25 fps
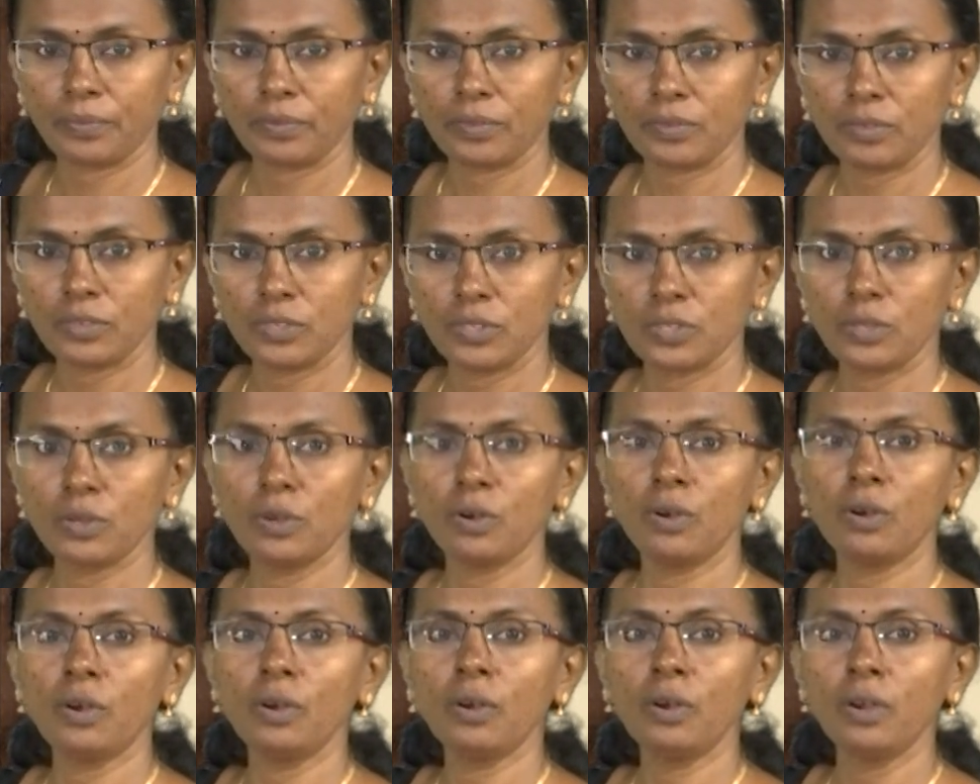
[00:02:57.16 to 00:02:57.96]

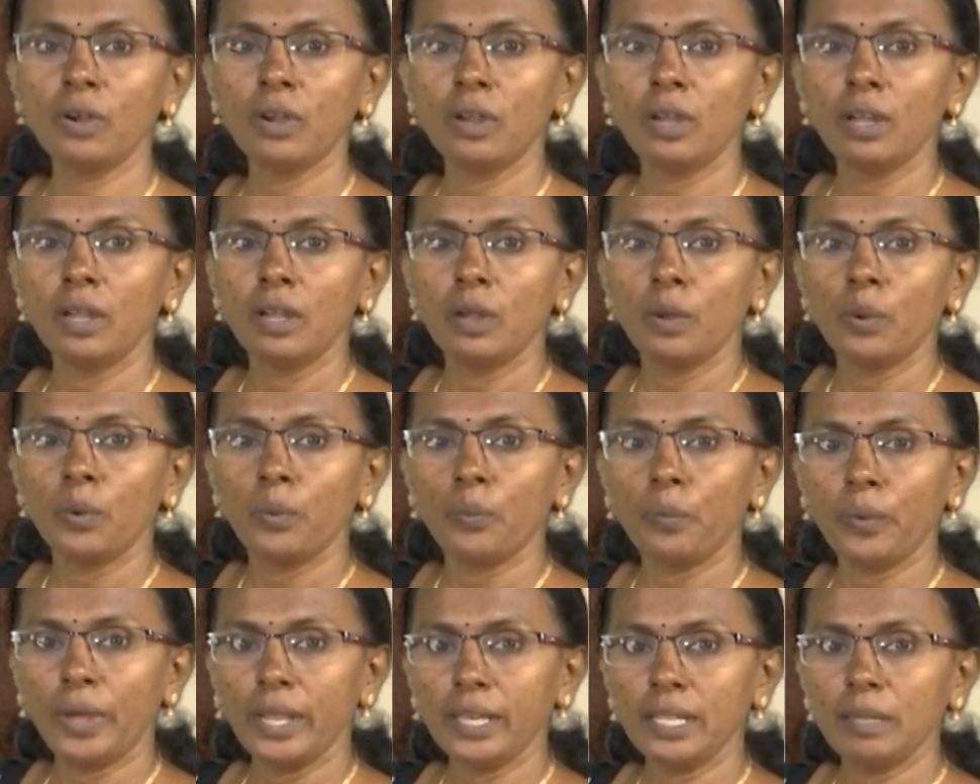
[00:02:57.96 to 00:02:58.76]
So,
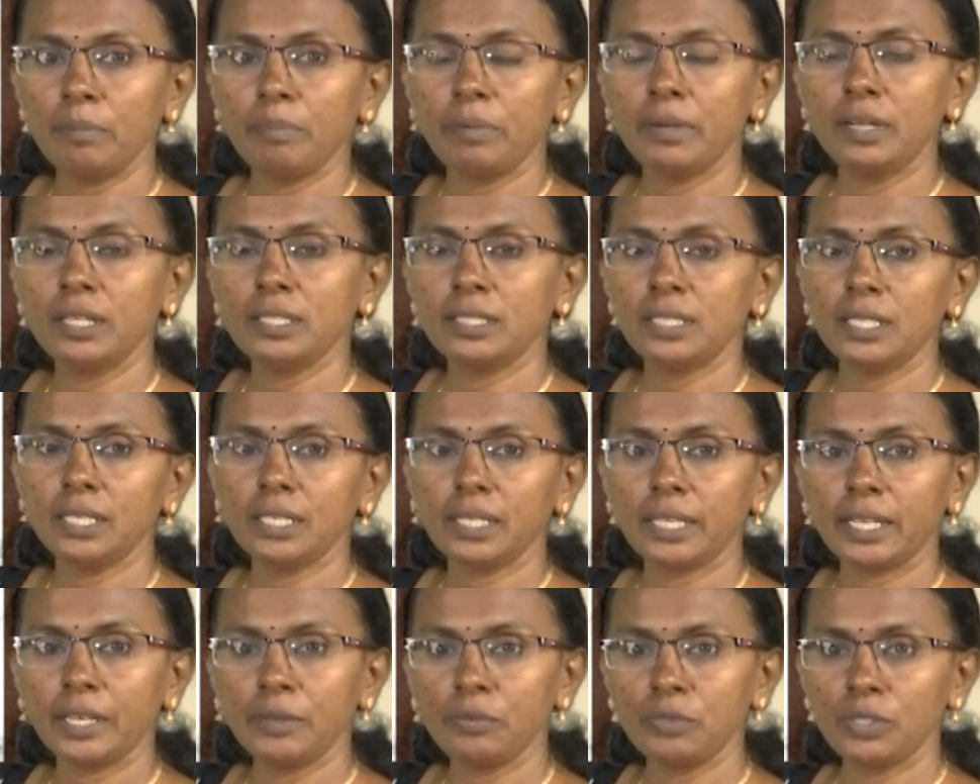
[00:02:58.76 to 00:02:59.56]
when a
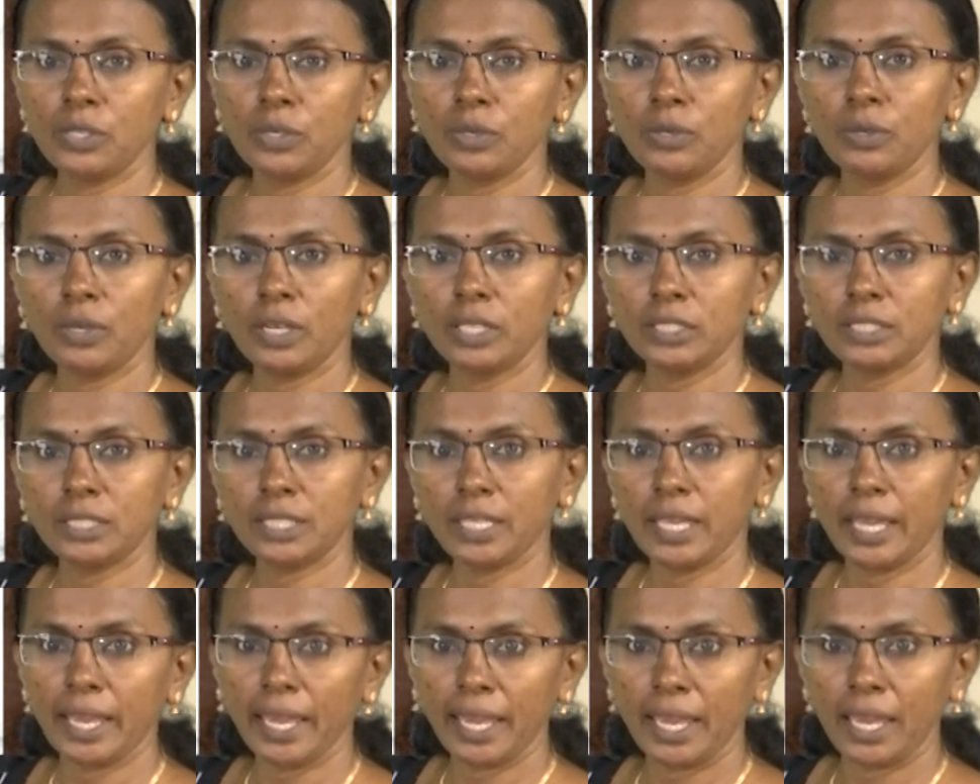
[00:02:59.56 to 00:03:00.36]
person gives you a
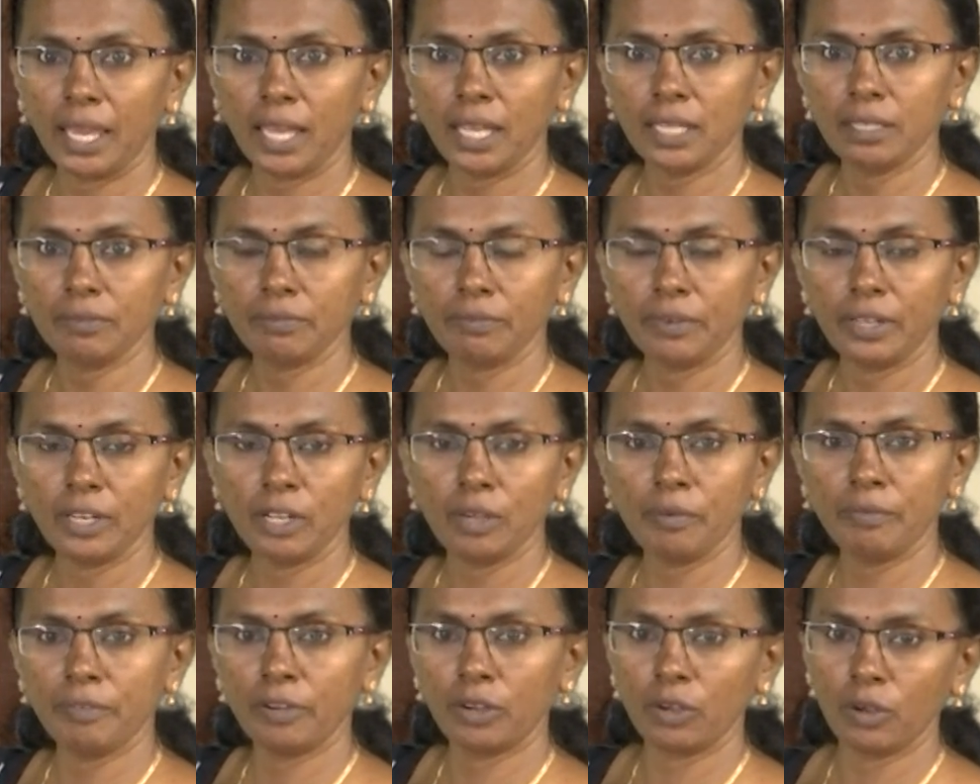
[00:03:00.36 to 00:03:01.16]
change, when you
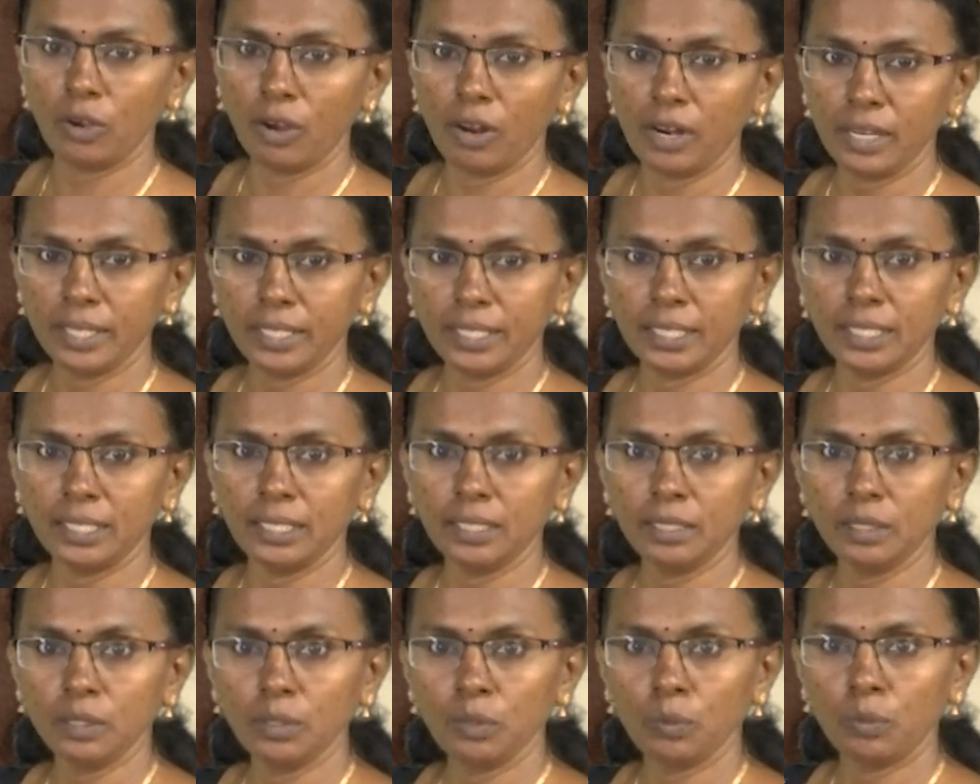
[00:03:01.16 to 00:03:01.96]
have
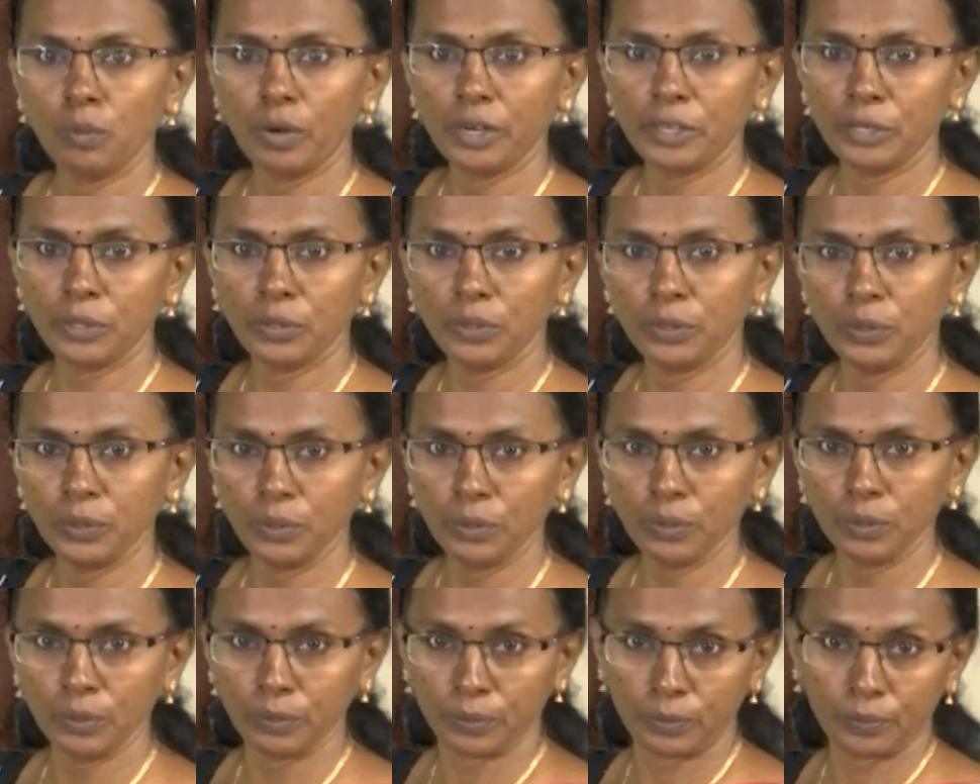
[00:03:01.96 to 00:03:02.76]
forgotten what you
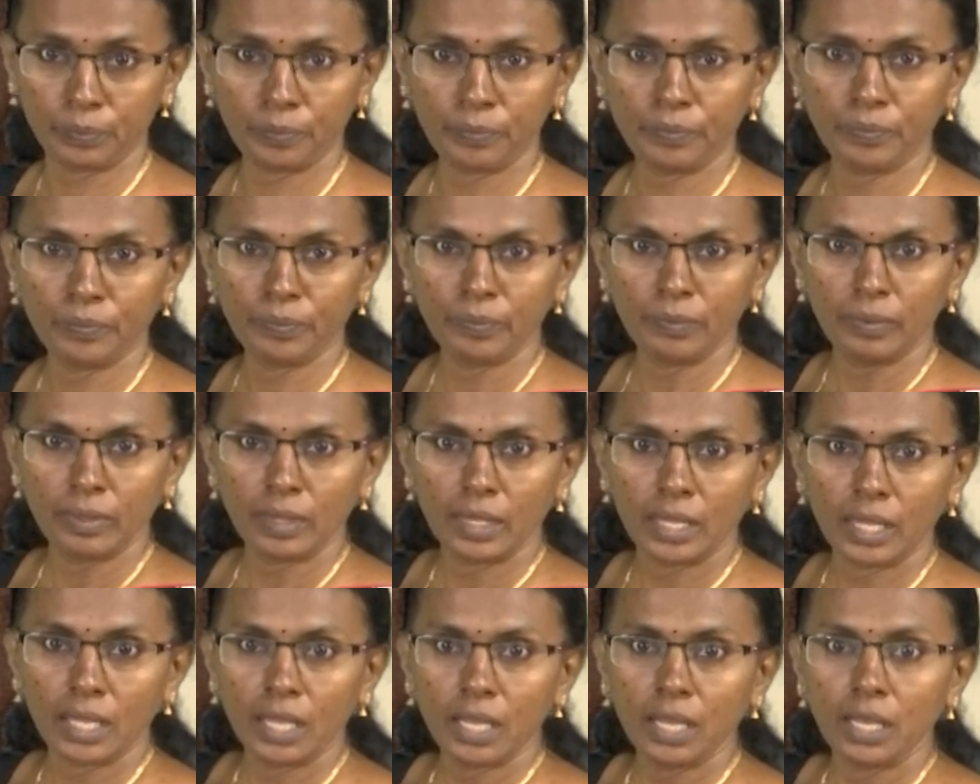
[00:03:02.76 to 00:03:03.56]
do,
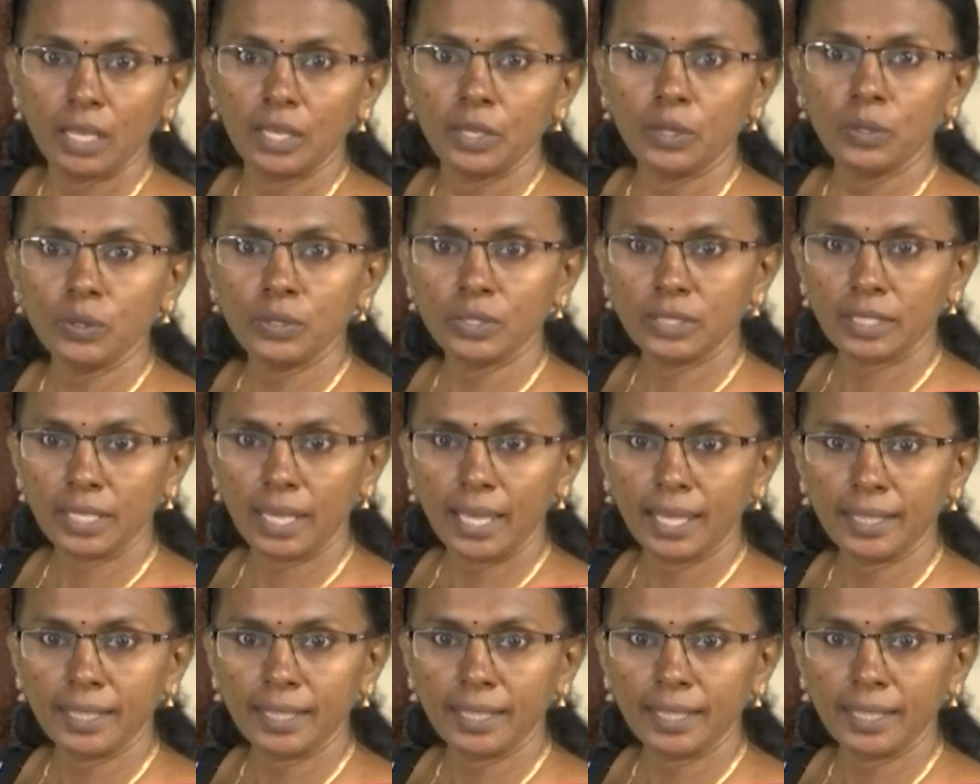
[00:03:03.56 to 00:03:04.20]
you say